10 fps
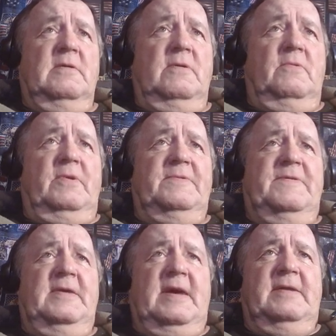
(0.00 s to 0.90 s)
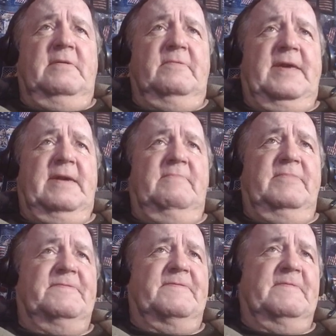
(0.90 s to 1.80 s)
which he had no damn
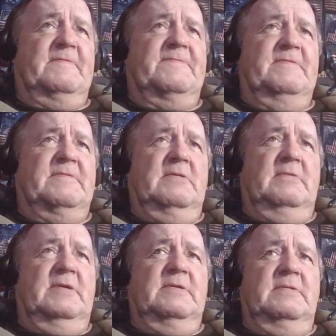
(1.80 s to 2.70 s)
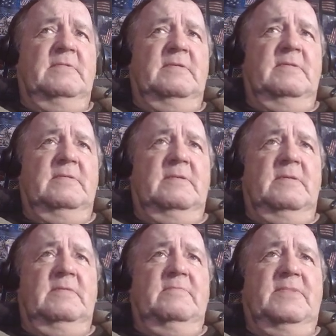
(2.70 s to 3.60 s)
business of doing
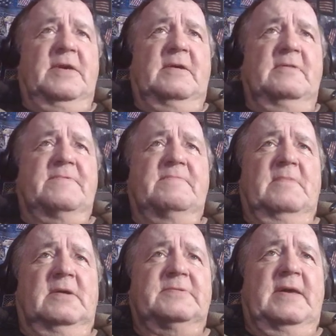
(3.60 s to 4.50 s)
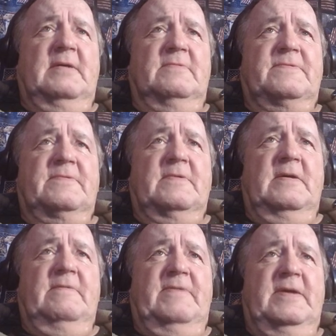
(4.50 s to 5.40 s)
because small towns
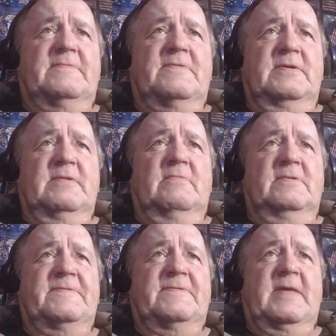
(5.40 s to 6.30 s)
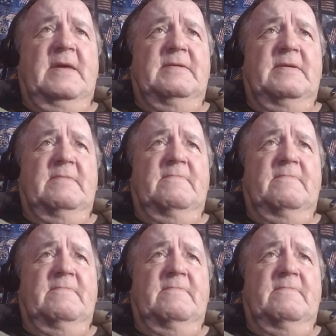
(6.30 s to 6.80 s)
eventually will stand up,